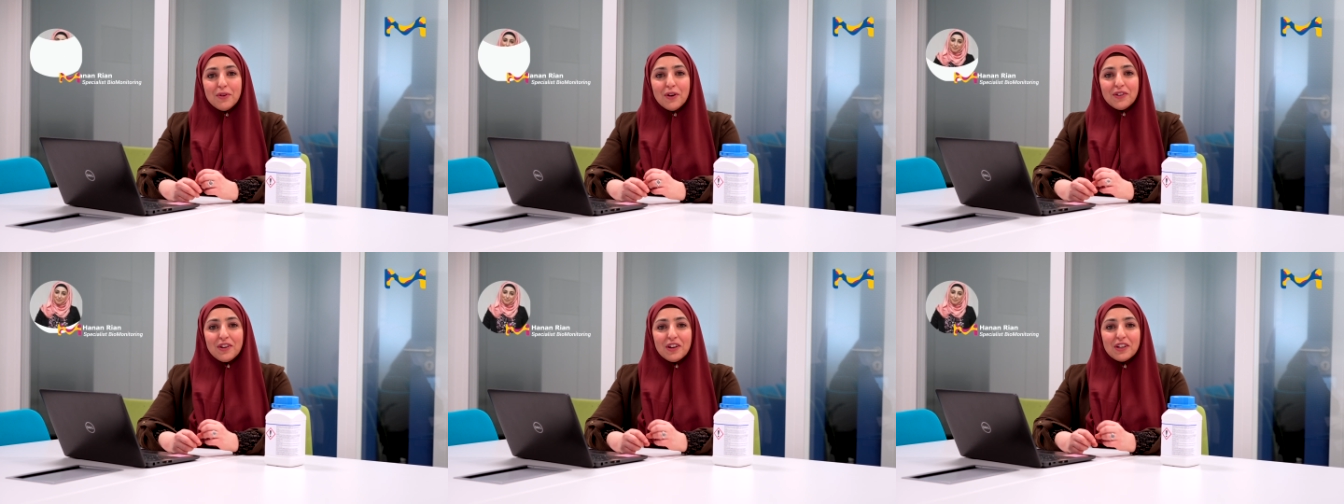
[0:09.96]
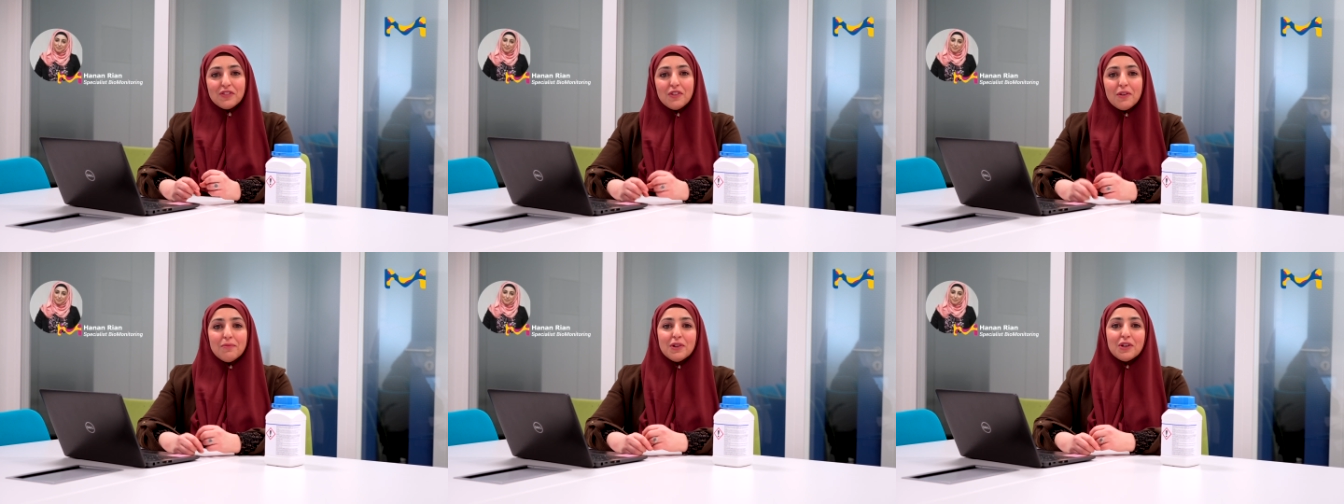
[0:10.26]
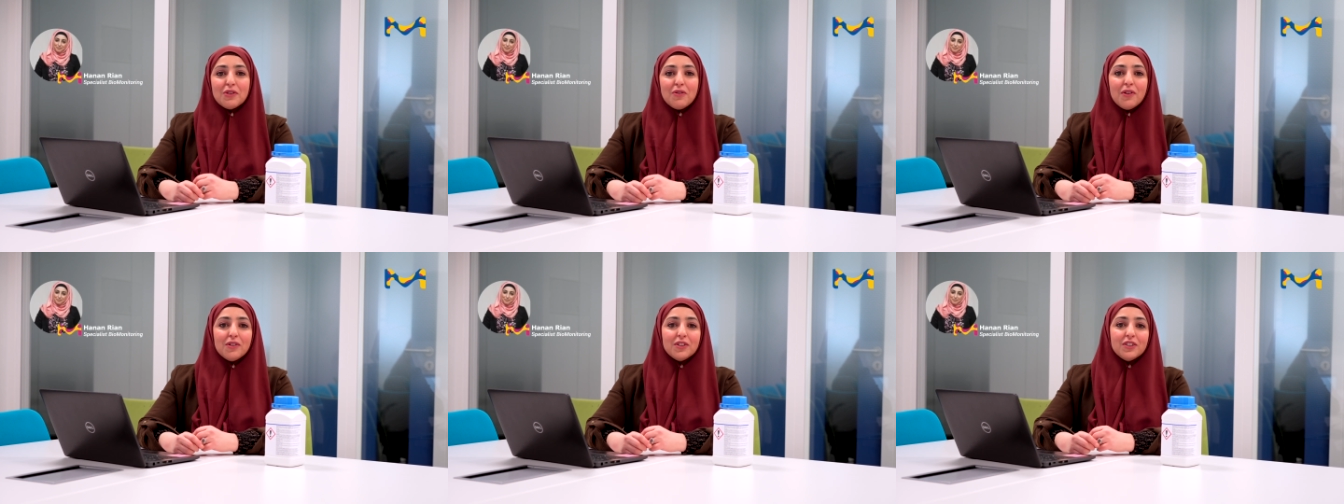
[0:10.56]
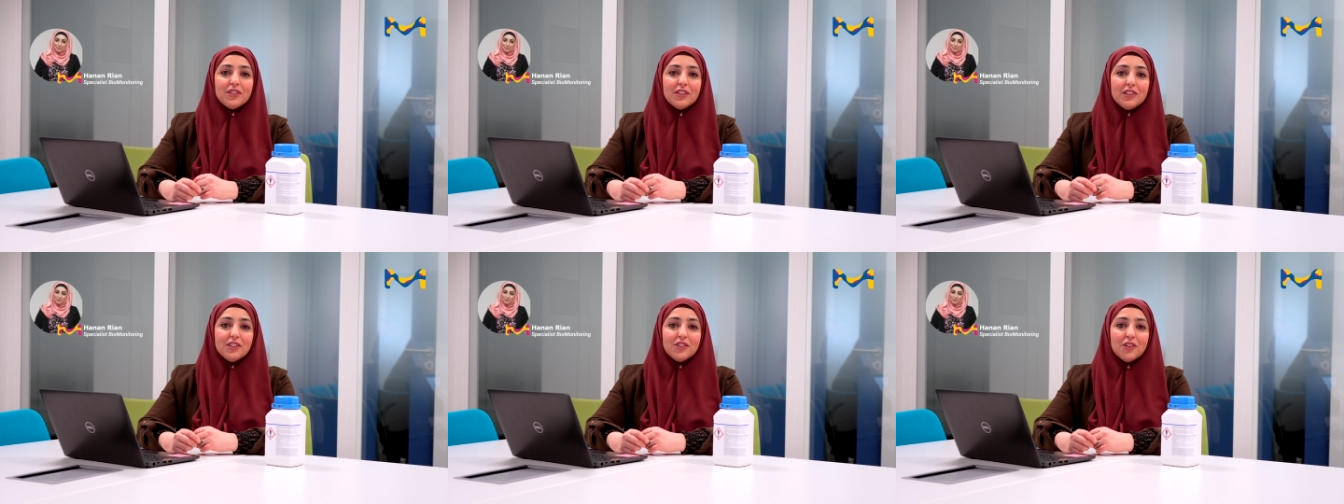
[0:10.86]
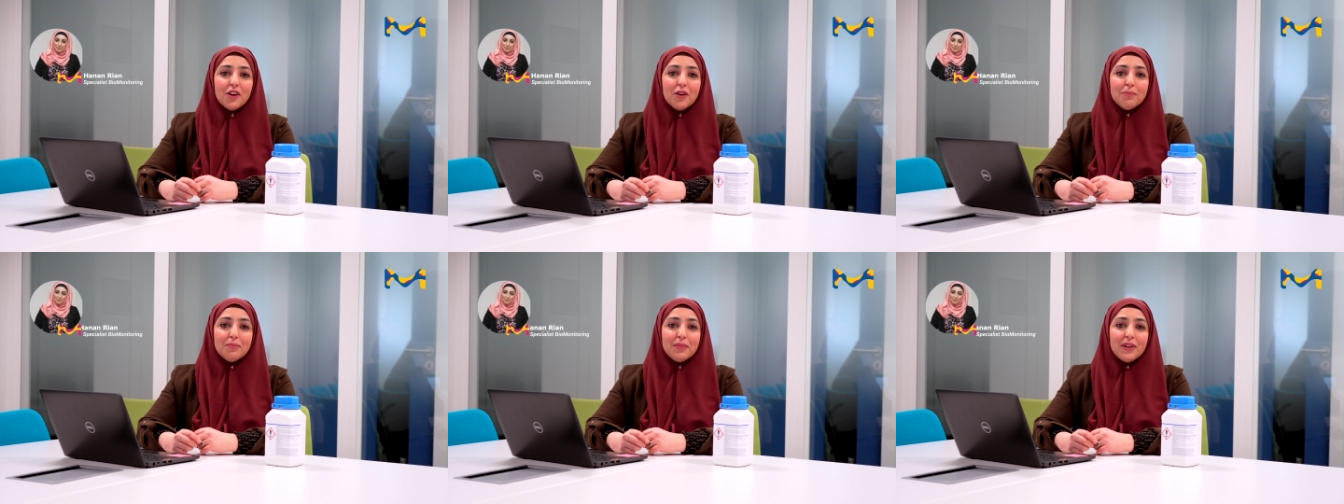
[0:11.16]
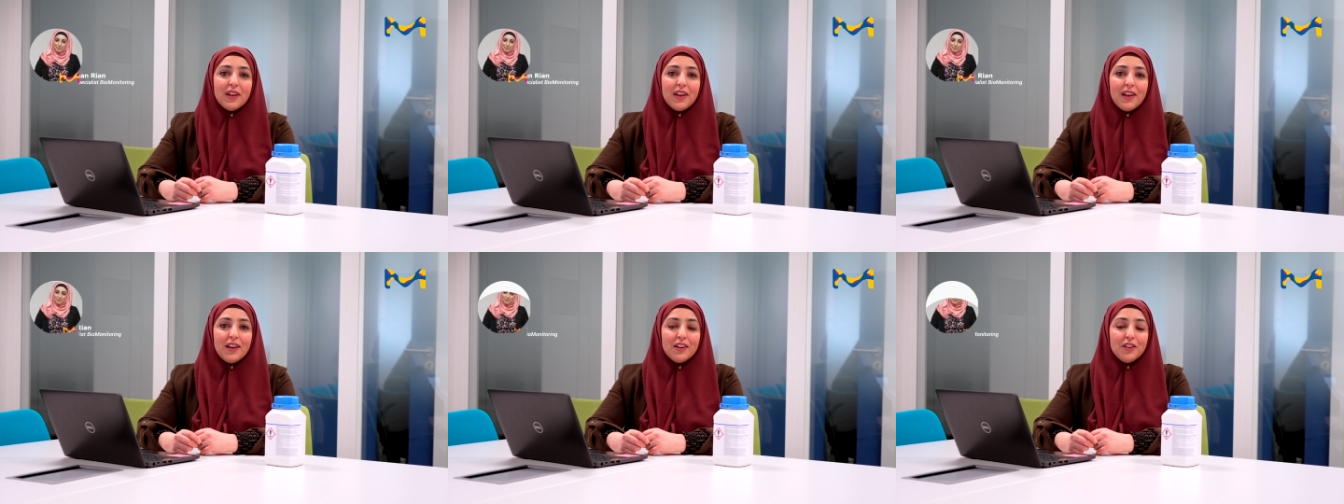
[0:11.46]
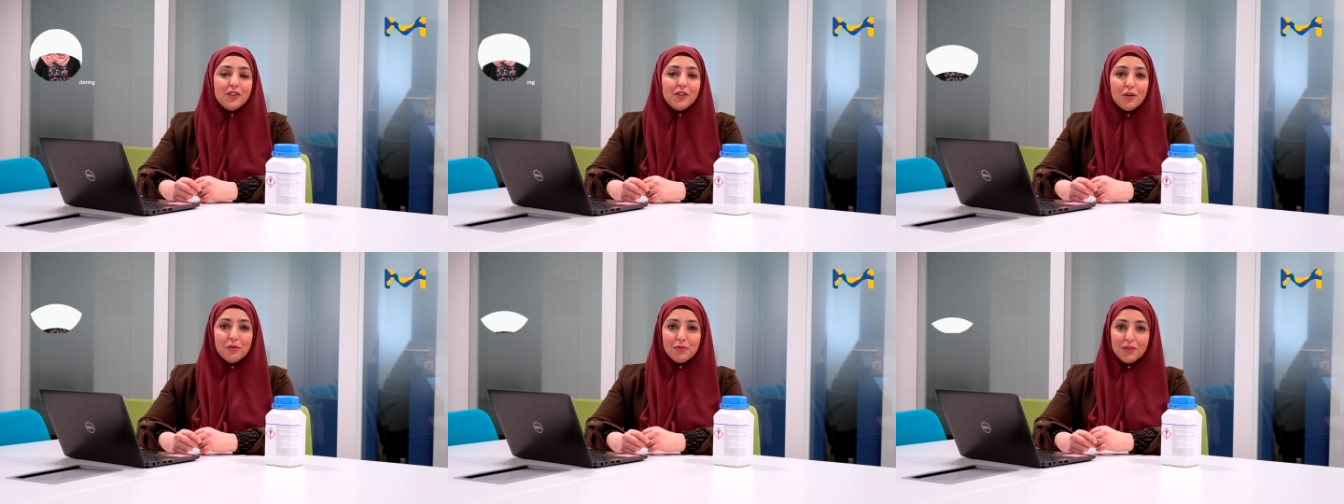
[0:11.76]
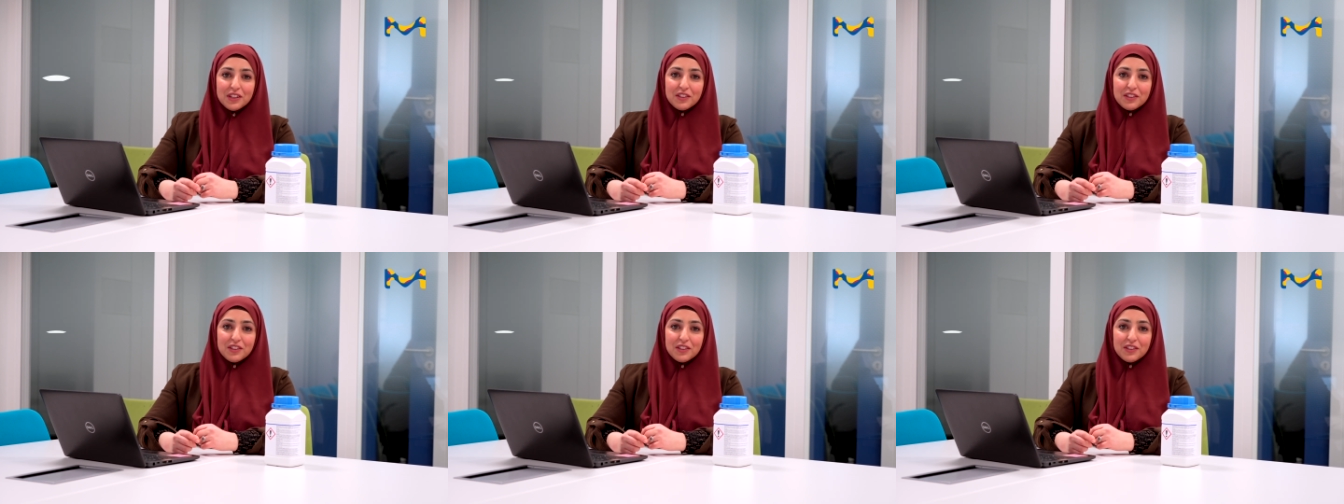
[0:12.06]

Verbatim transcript: products from a grocery shop, you don't